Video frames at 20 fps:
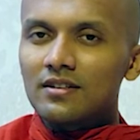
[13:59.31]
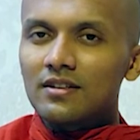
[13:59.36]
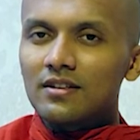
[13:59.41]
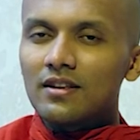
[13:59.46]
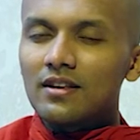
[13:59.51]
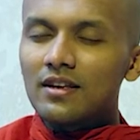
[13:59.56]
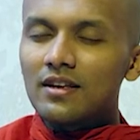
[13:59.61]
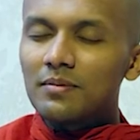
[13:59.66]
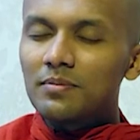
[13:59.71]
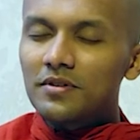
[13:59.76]

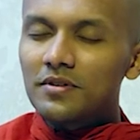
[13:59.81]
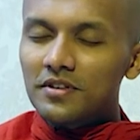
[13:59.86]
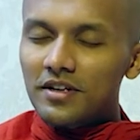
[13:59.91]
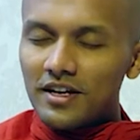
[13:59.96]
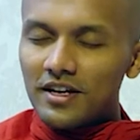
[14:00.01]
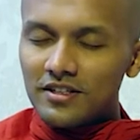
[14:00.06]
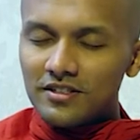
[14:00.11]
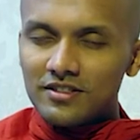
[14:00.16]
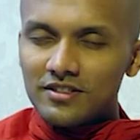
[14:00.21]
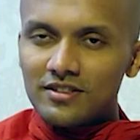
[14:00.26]

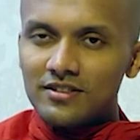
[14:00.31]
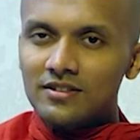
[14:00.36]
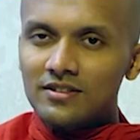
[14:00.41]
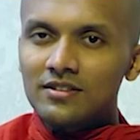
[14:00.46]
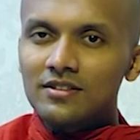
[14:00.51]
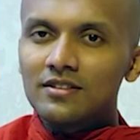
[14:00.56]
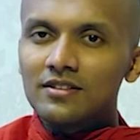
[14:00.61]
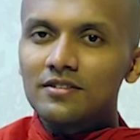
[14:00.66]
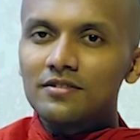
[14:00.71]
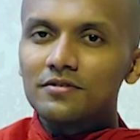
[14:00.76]
liberation
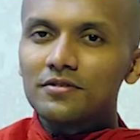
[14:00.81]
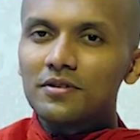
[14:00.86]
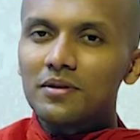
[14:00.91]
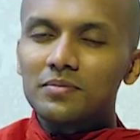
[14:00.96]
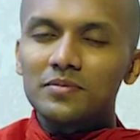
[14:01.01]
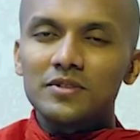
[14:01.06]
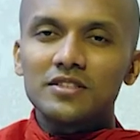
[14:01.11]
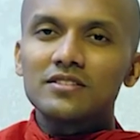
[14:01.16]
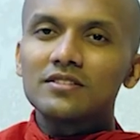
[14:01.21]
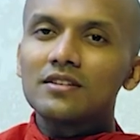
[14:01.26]

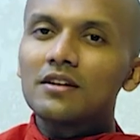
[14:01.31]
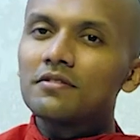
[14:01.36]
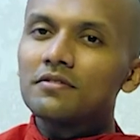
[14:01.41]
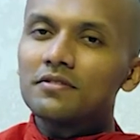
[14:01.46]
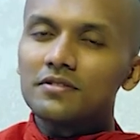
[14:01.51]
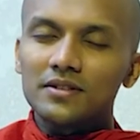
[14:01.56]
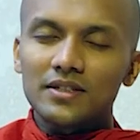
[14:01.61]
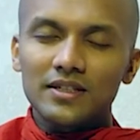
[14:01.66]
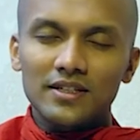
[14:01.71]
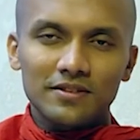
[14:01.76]
from the
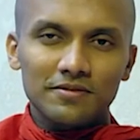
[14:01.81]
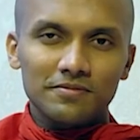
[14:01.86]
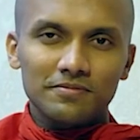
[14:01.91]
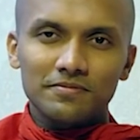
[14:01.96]
suffering.